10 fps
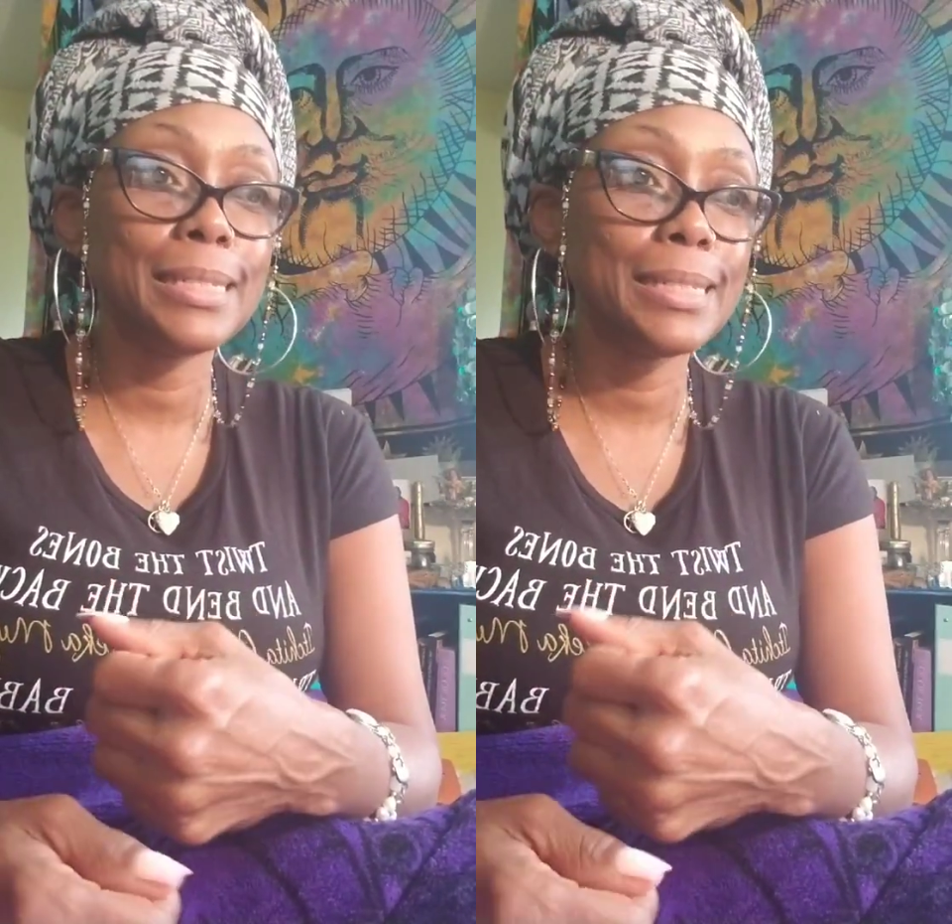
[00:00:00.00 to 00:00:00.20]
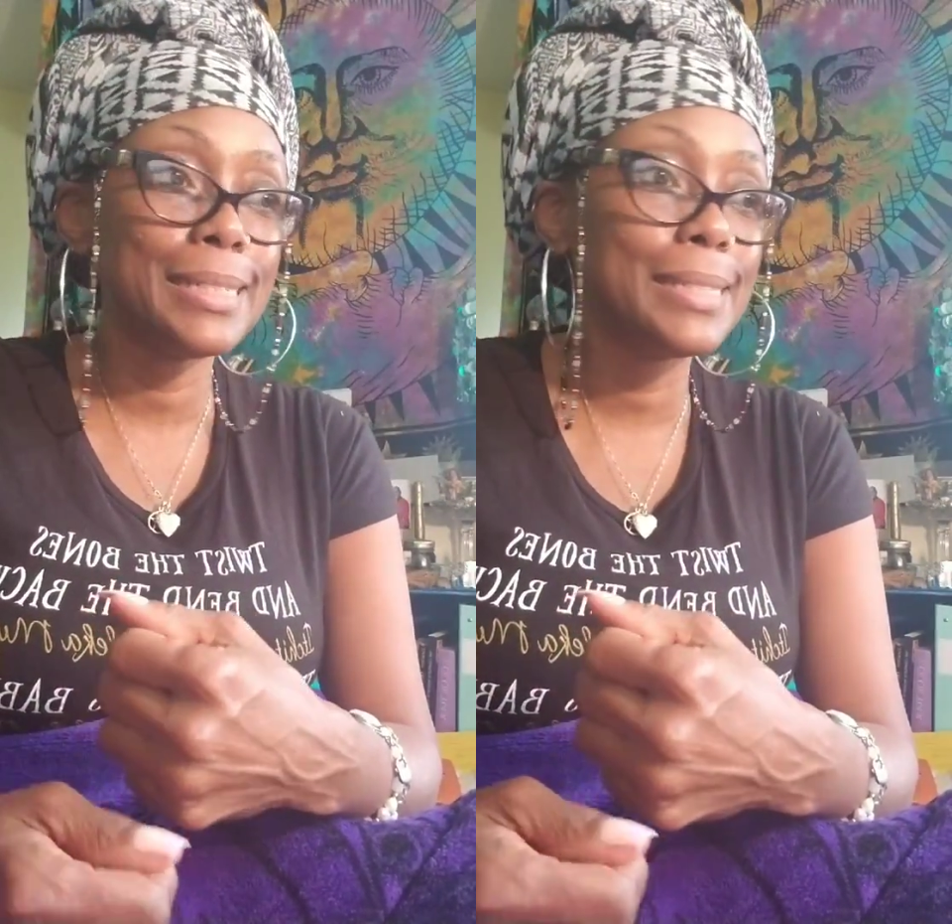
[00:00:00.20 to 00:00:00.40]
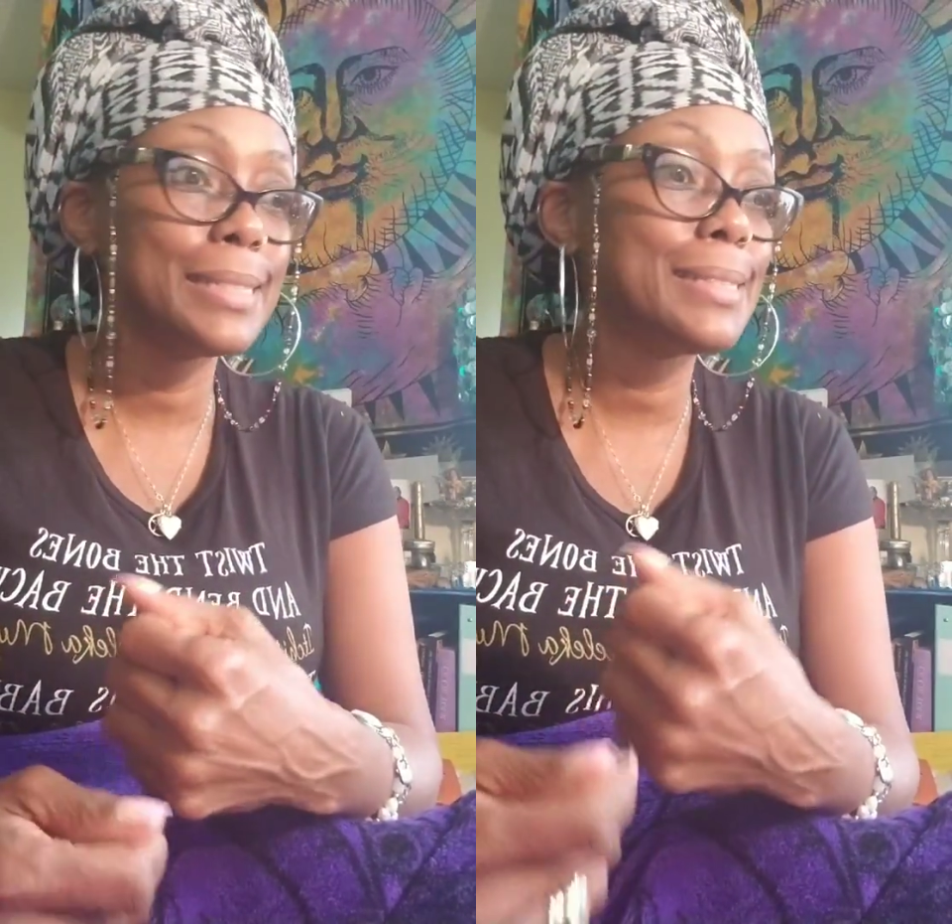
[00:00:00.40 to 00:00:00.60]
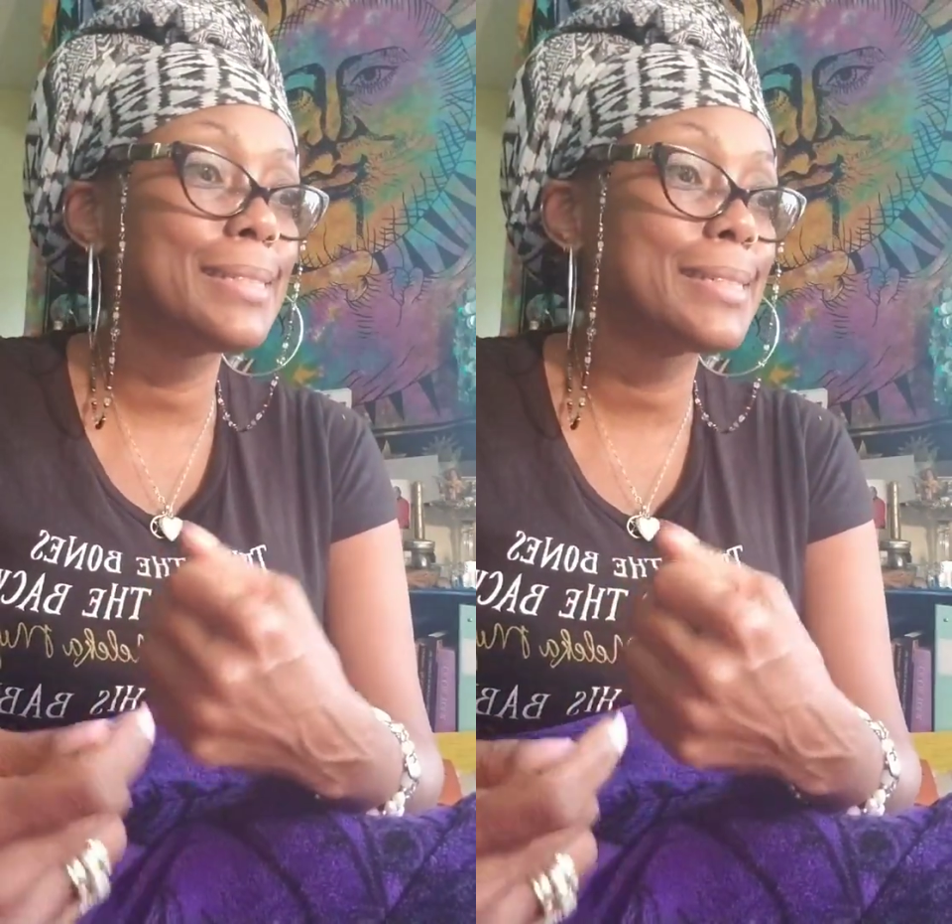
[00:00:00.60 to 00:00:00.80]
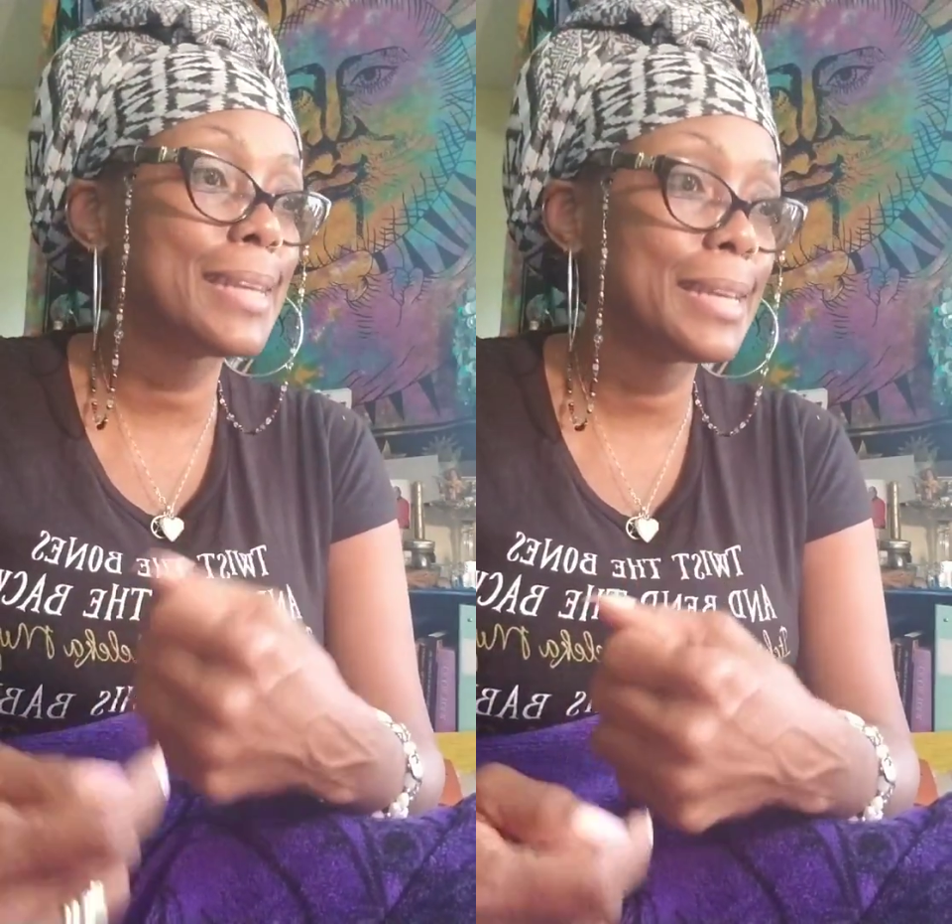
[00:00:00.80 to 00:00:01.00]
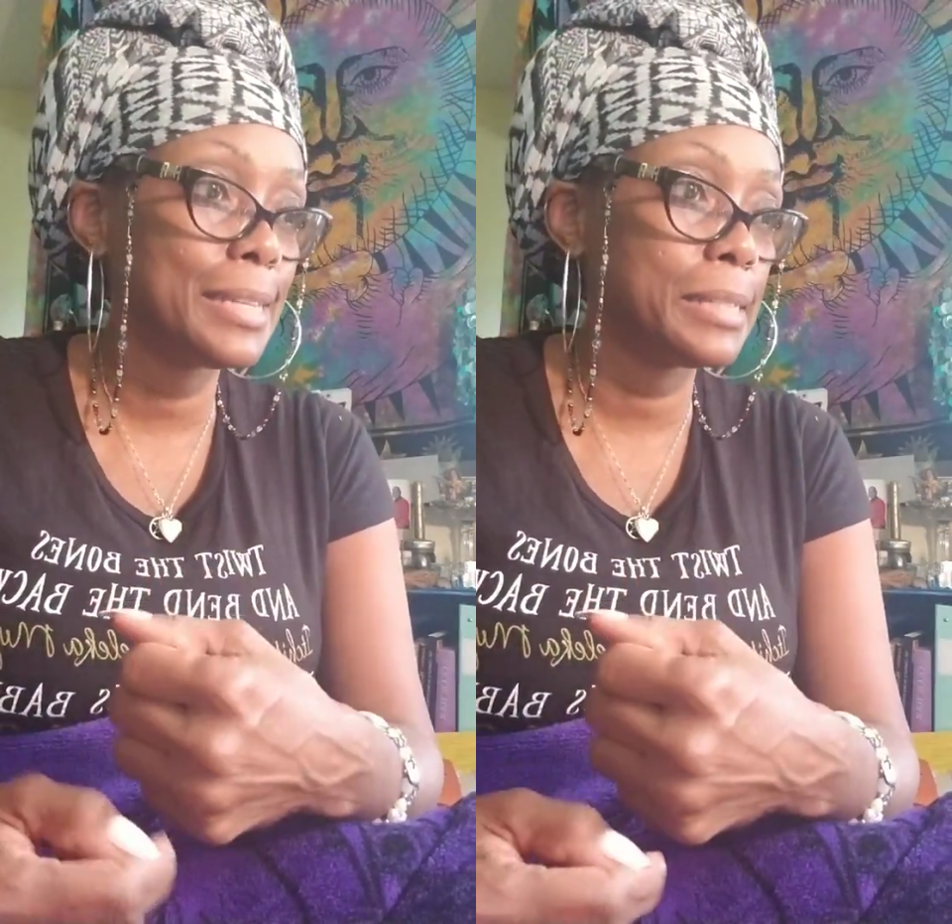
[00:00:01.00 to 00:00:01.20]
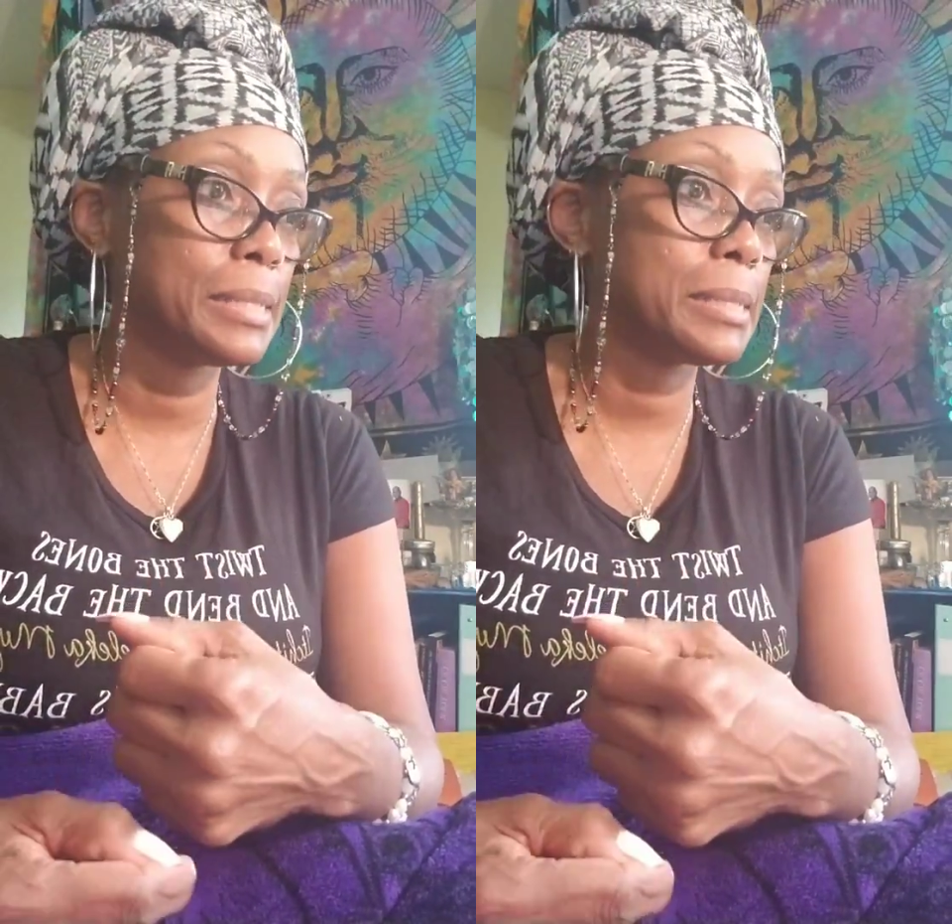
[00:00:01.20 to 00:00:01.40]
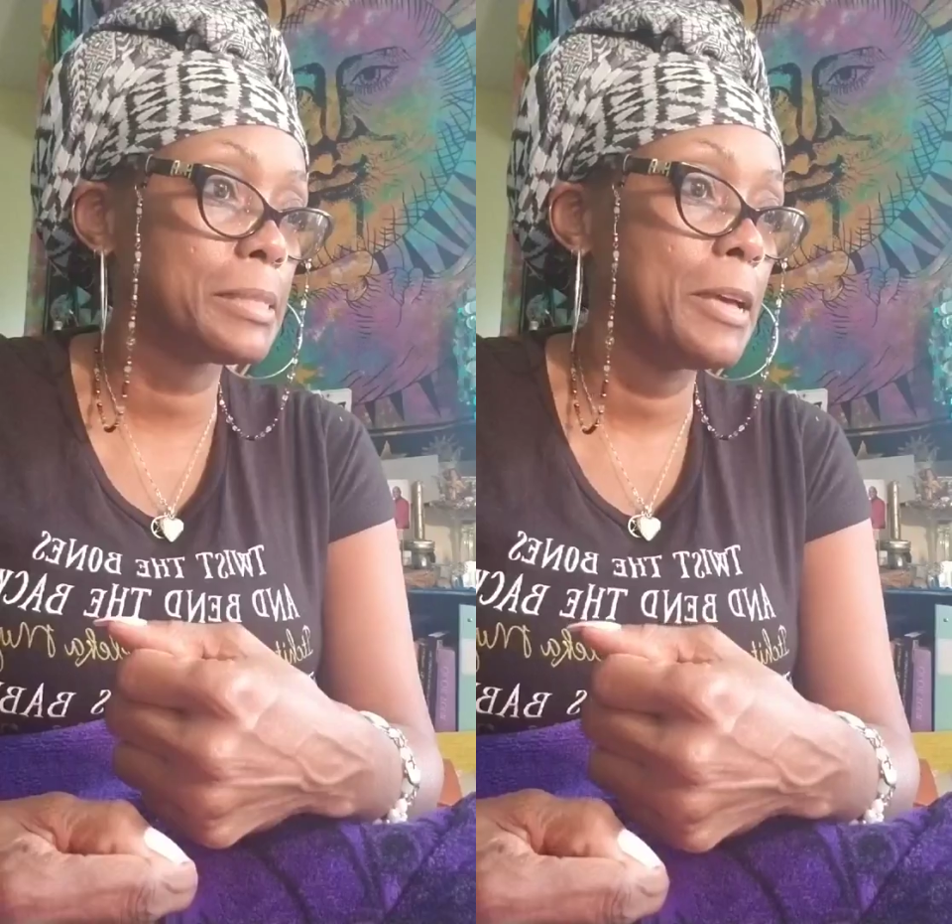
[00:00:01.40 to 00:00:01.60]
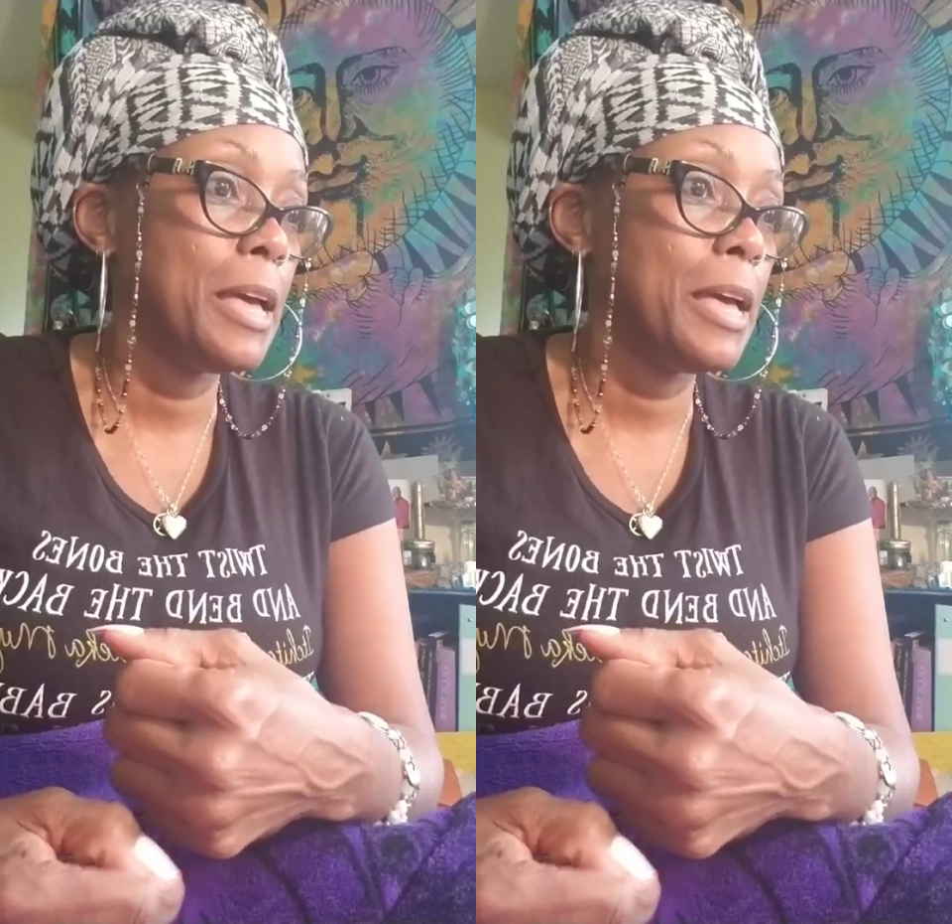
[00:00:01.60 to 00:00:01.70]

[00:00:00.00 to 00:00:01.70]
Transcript: intense.